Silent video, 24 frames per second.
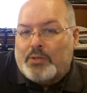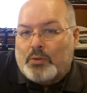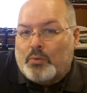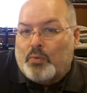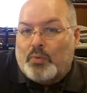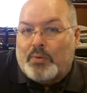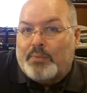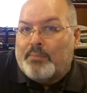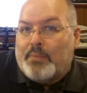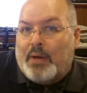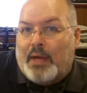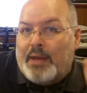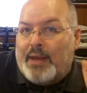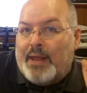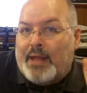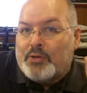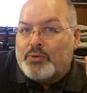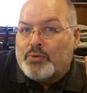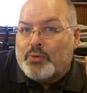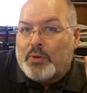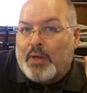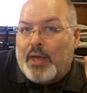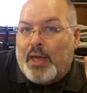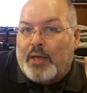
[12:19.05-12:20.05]
you wouldn't buy
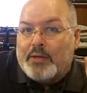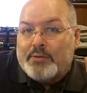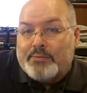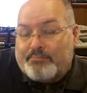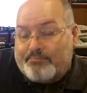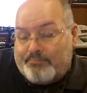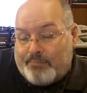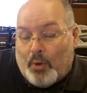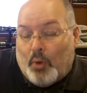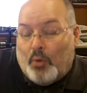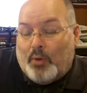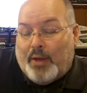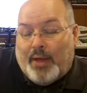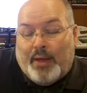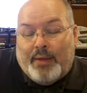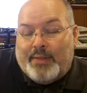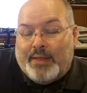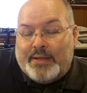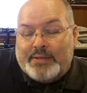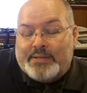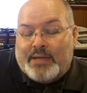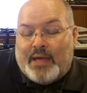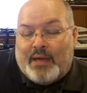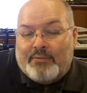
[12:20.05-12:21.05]
natural gas. Okay,
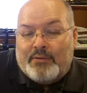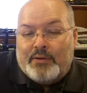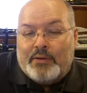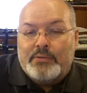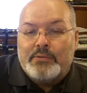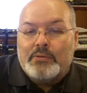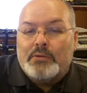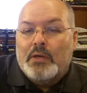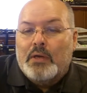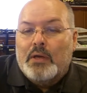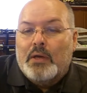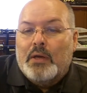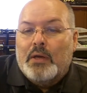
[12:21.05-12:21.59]
that's obvious.